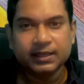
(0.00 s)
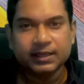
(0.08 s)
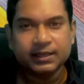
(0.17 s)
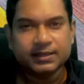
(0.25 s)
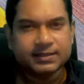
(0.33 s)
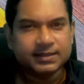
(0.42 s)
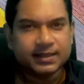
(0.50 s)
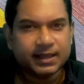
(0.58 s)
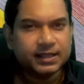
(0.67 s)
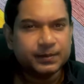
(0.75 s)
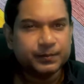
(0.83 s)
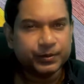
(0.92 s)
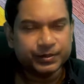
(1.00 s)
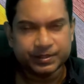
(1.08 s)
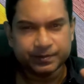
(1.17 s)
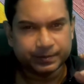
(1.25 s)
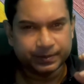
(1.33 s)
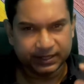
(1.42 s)
Is there the
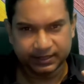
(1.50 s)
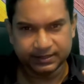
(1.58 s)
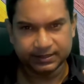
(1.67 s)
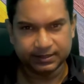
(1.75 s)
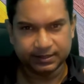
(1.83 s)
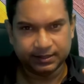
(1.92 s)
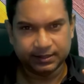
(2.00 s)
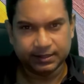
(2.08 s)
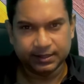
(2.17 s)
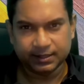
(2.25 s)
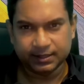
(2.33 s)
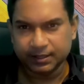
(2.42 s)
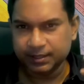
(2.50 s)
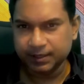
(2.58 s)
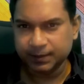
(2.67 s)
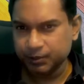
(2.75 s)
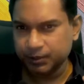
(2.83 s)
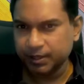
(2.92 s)
possibility that
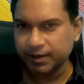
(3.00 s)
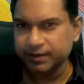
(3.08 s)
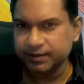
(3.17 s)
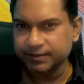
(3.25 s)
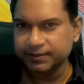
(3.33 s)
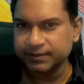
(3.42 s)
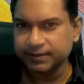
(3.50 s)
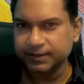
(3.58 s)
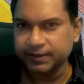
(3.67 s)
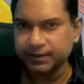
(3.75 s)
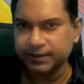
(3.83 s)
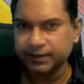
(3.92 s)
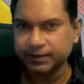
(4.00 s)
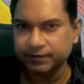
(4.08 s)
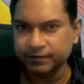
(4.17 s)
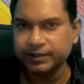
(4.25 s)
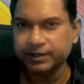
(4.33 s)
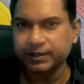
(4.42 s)
cryptocurrency
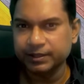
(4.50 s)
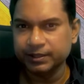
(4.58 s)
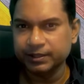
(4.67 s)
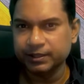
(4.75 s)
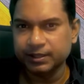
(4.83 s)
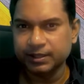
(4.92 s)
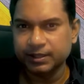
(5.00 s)
will